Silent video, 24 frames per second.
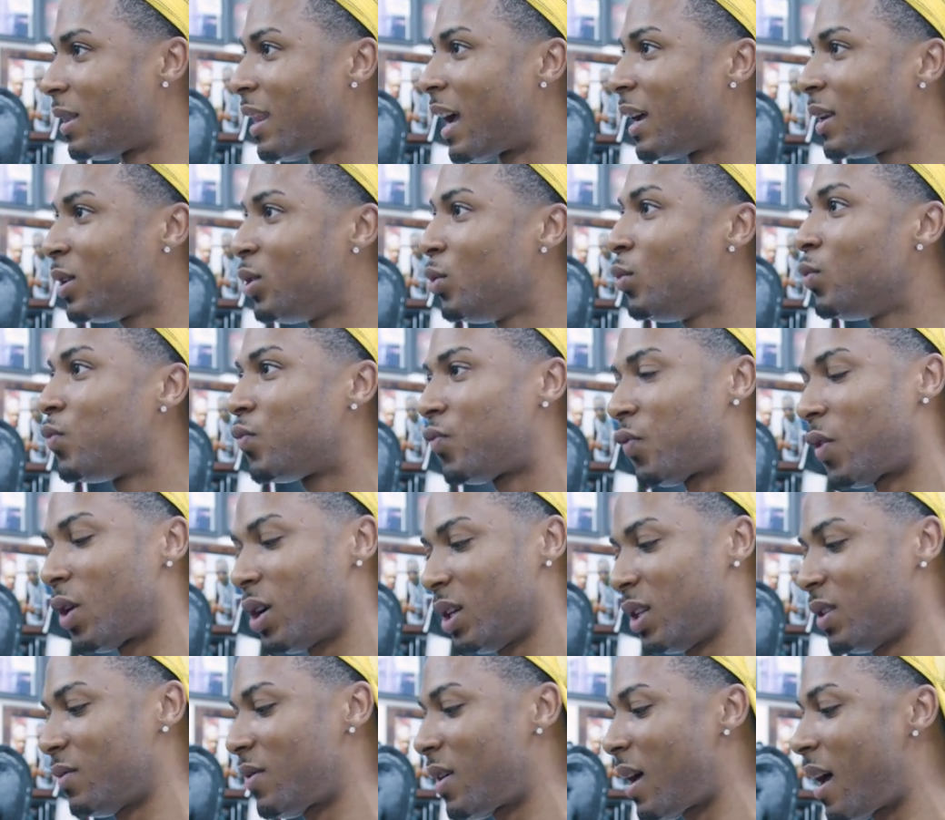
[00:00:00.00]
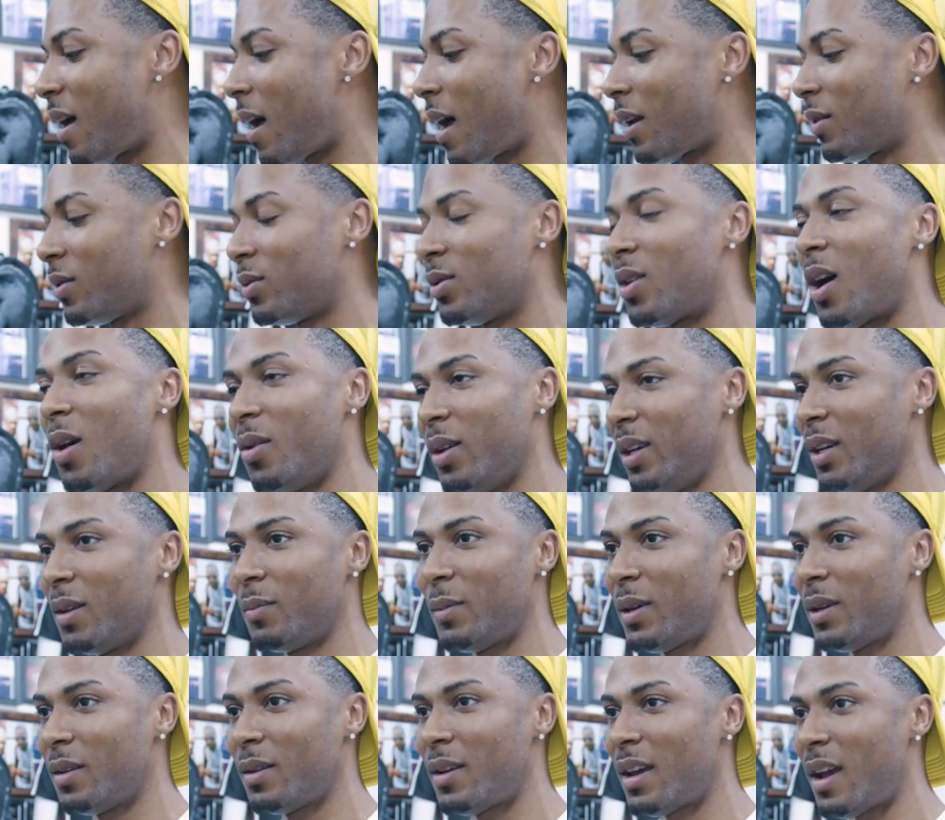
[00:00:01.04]
Like you, first of all, I don't know
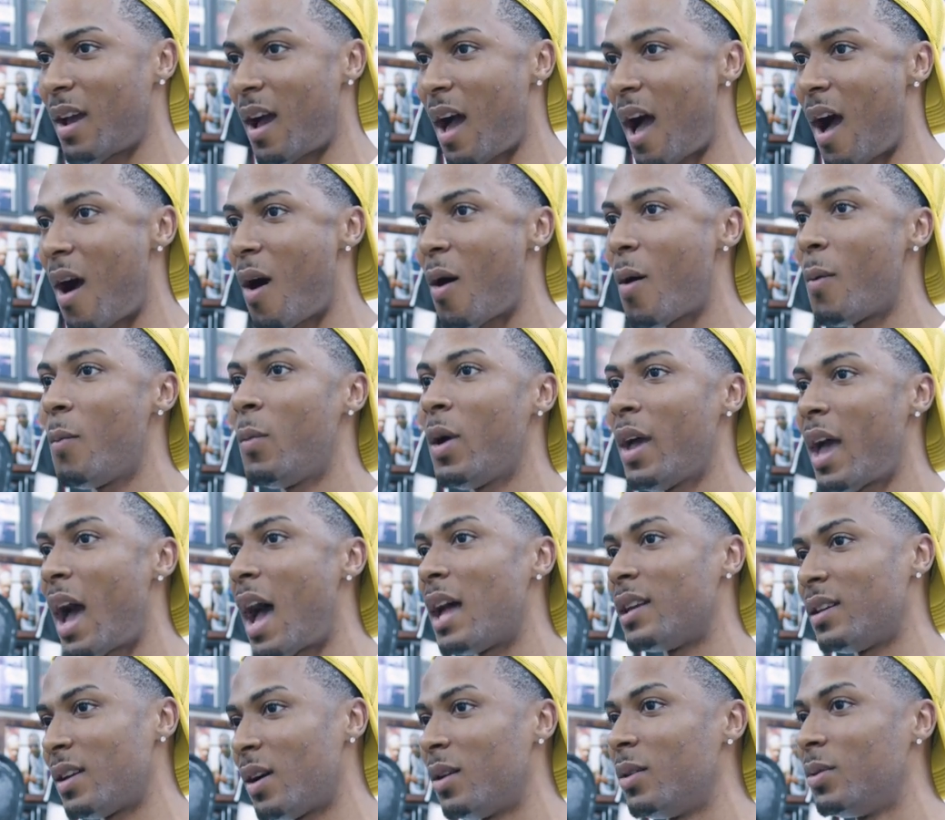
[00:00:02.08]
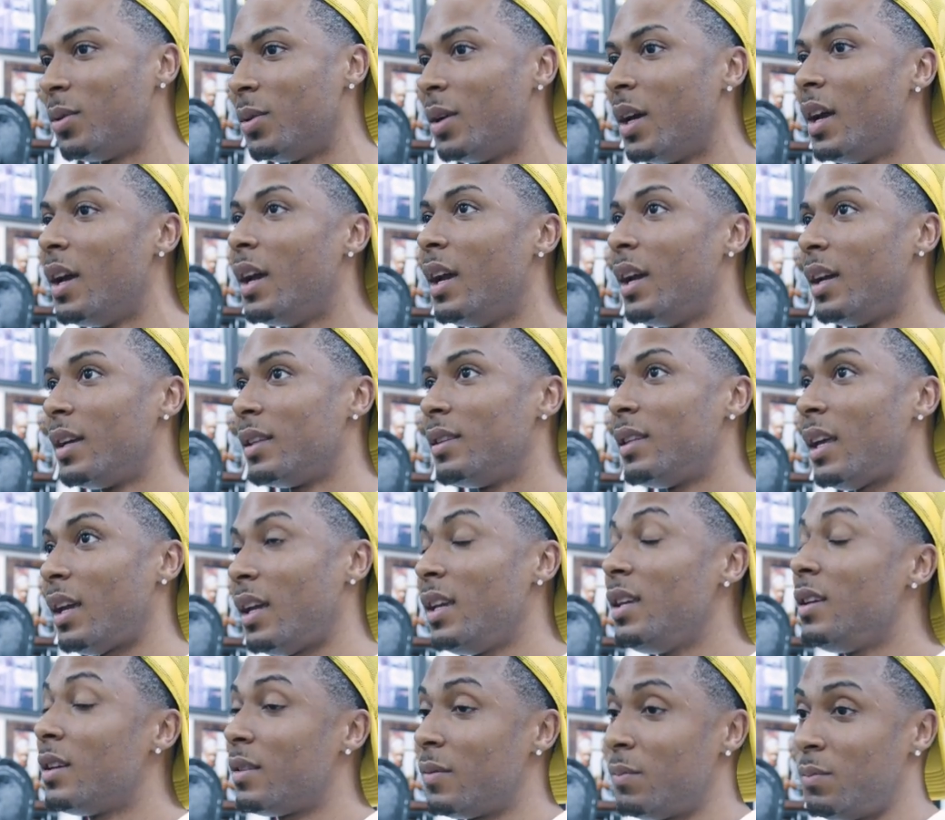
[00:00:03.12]
him at all, but I know
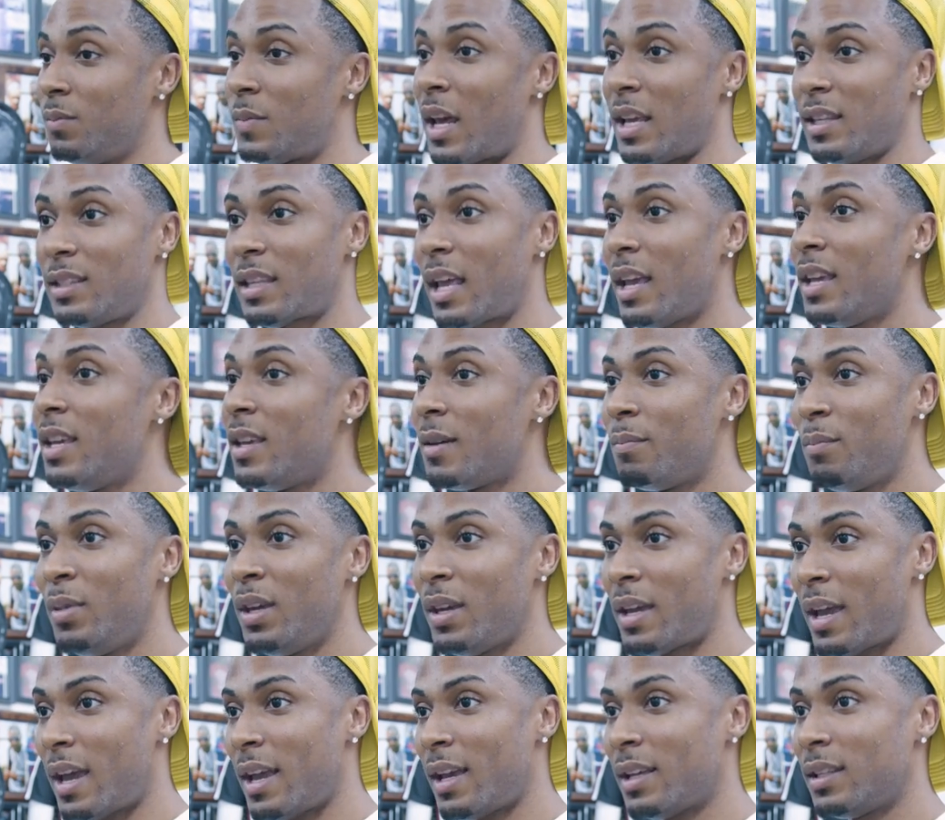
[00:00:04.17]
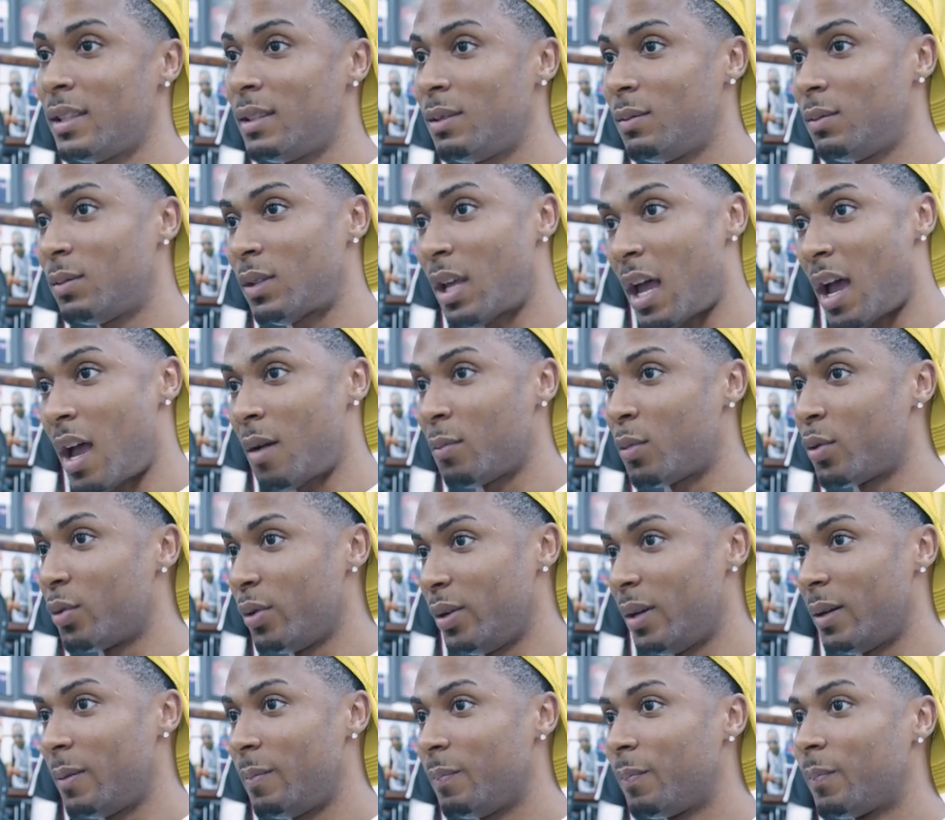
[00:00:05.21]
that they say he a big ass time
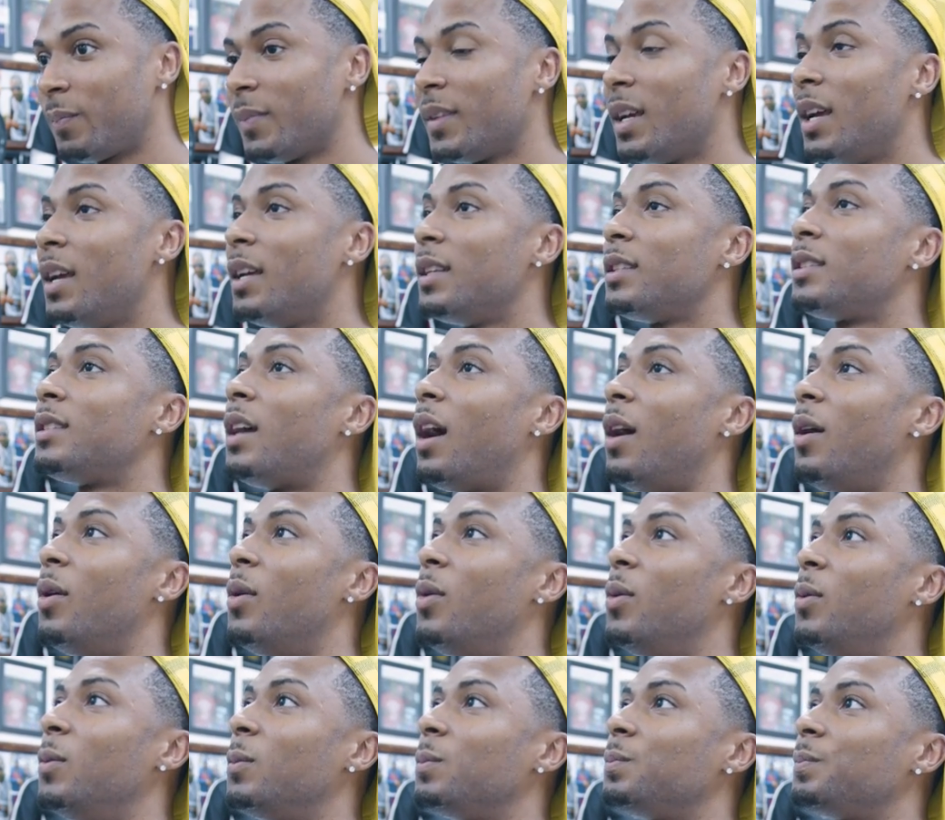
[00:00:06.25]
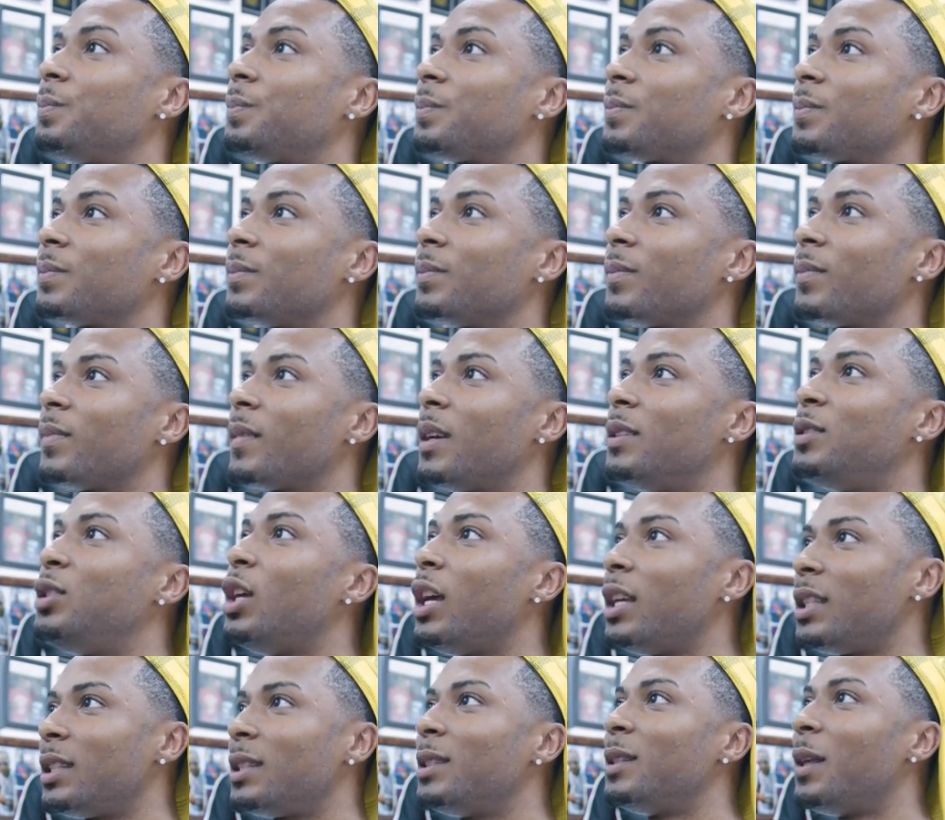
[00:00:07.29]
Crip. So
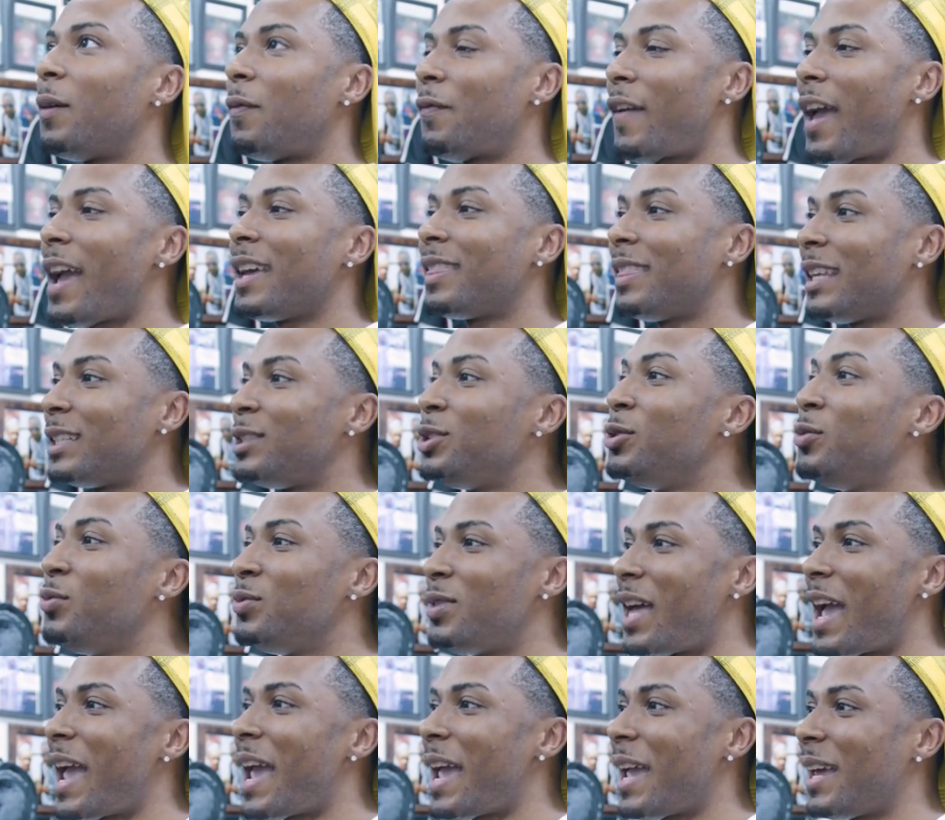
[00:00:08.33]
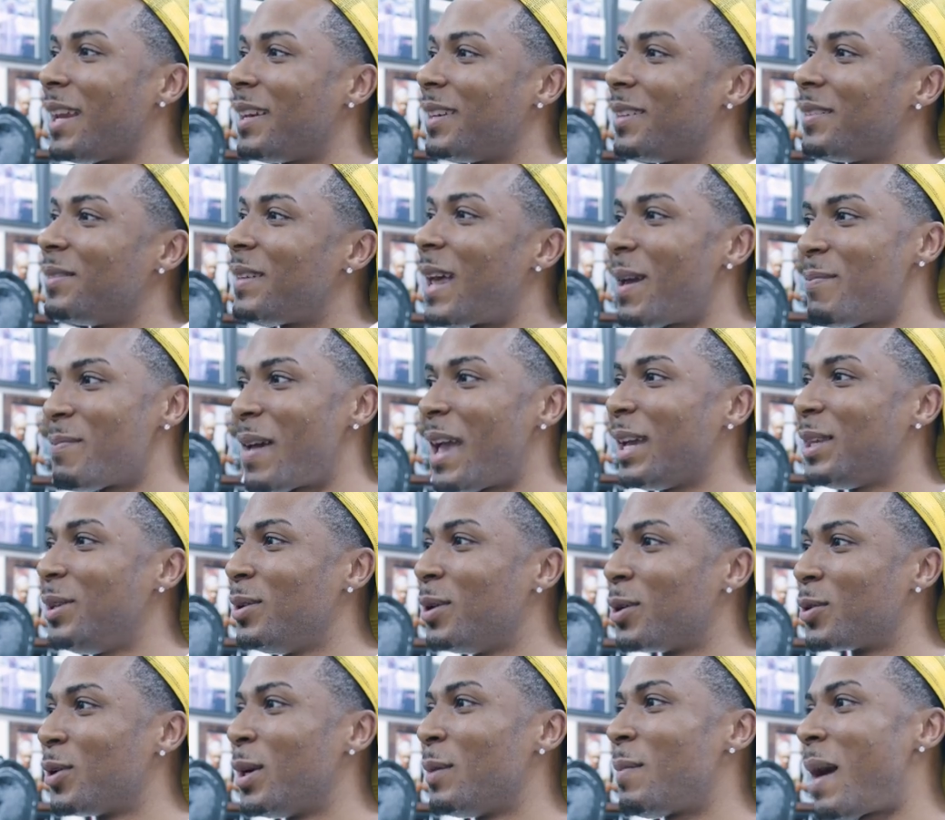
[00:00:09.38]
just the fact that you that make
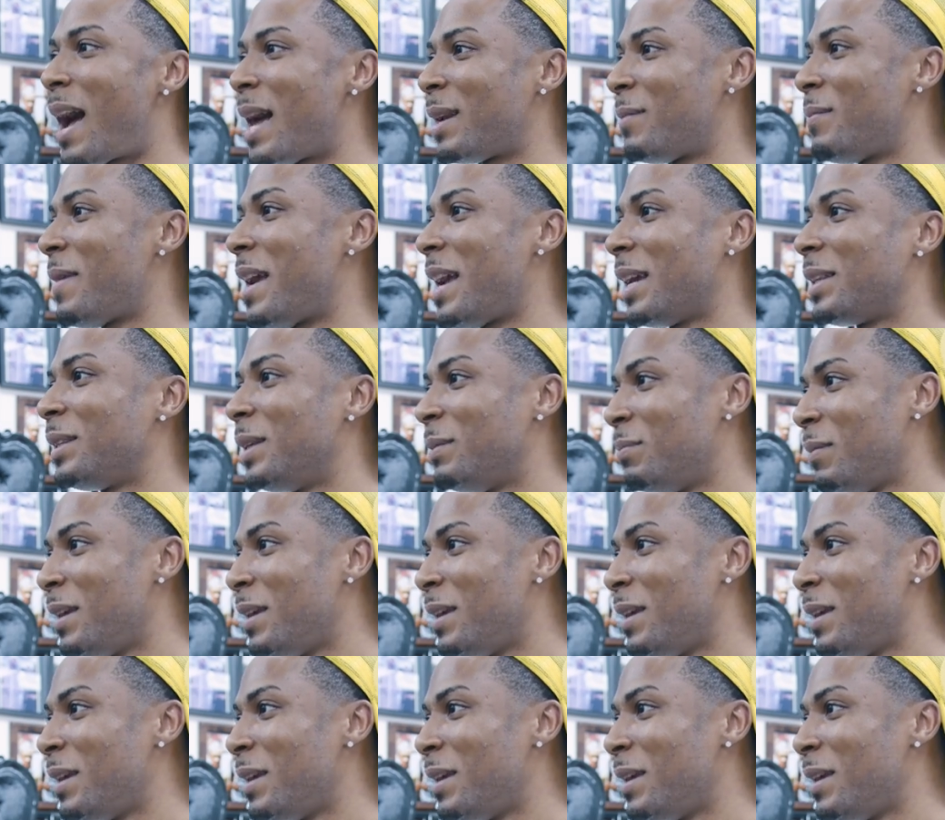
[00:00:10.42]
you a Crip automatically.